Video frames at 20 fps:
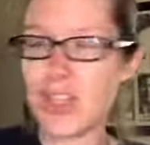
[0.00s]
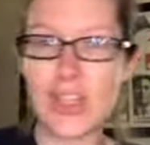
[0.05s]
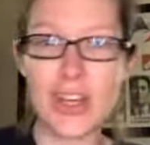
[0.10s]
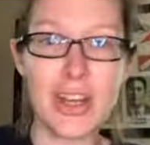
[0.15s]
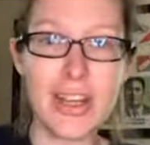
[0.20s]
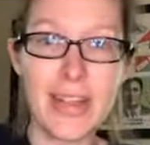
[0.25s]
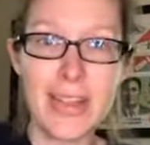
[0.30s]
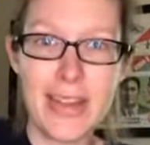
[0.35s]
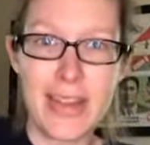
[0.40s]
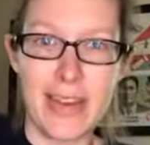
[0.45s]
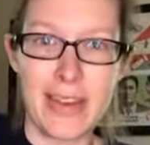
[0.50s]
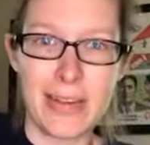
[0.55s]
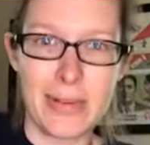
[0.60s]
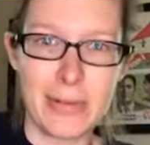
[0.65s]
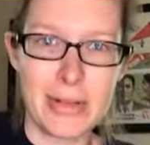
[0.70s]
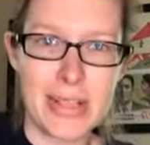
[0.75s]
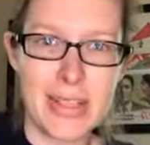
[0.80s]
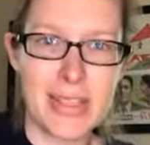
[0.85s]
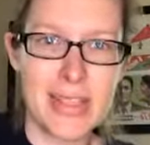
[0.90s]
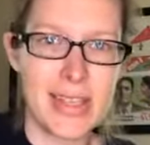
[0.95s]
you the other
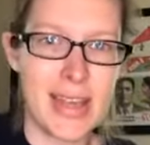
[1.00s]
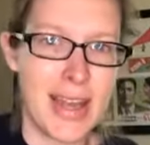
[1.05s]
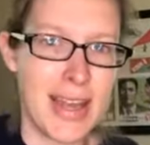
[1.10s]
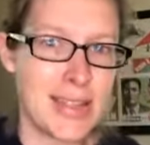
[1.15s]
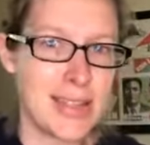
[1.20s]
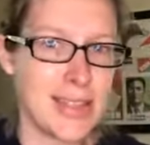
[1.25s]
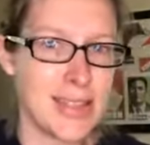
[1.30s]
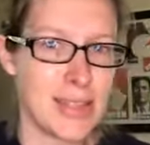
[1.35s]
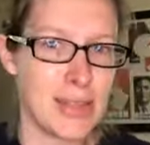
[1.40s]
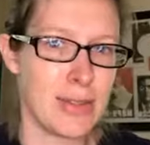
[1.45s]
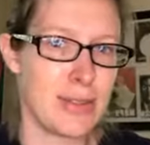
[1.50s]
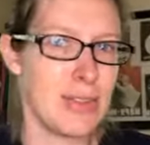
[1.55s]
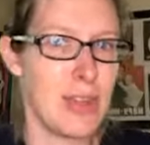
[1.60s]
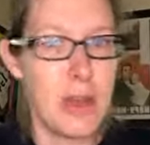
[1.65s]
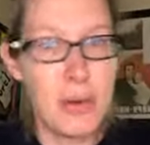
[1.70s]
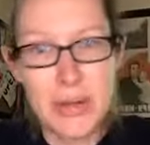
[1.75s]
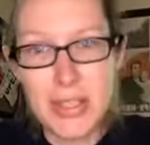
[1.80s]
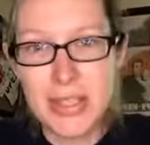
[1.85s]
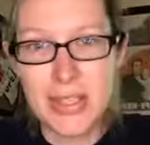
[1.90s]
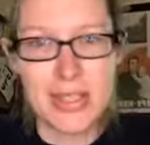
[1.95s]
ones. No
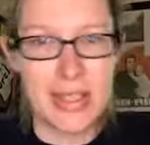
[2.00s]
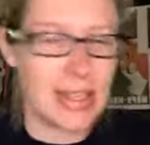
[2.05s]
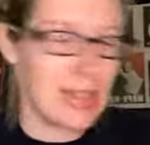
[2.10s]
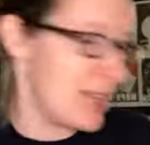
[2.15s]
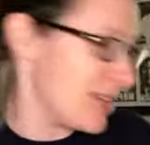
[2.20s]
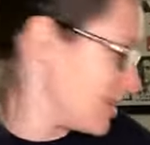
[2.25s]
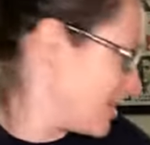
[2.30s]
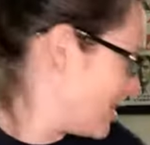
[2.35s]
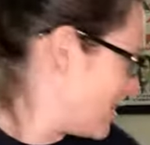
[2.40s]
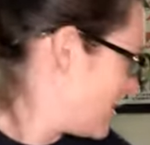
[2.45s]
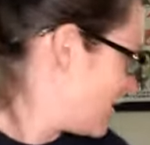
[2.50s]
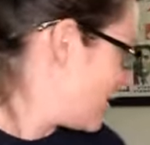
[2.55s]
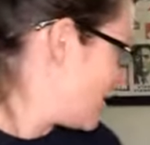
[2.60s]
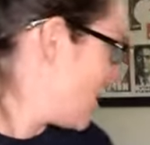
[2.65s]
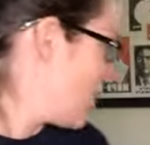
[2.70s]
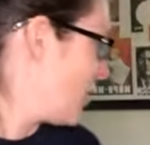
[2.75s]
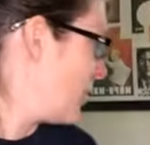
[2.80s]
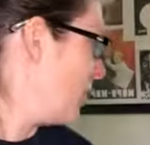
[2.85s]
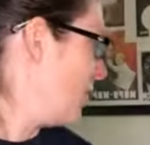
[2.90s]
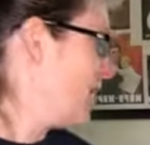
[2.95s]
one's seen this,
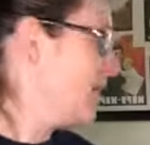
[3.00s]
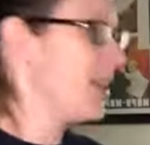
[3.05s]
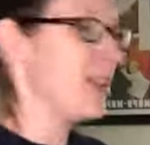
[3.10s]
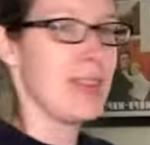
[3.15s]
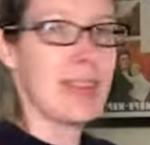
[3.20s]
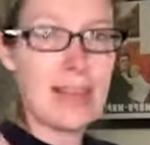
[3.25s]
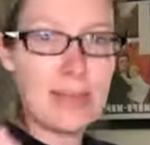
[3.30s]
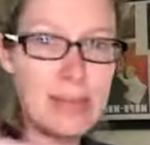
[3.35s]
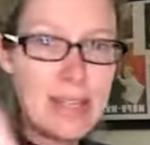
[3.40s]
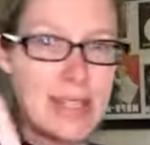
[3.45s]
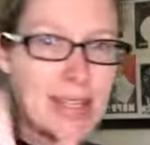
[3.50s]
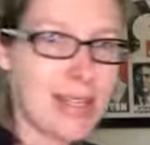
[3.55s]
so let me dig